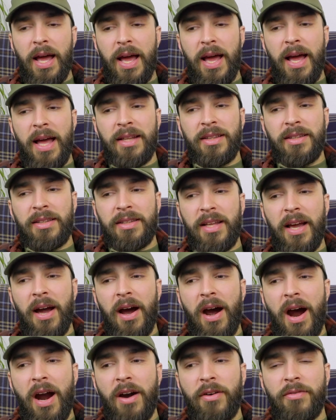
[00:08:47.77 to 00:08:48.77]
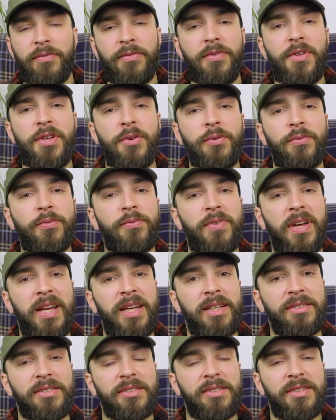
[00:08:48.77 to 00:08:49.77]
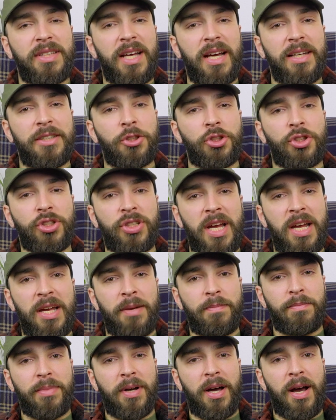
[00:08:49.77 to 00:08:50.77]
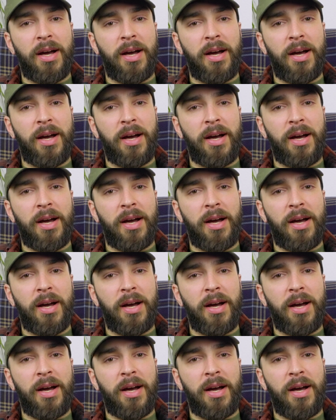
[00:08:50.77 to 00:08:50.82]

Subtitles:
And there are few things that shape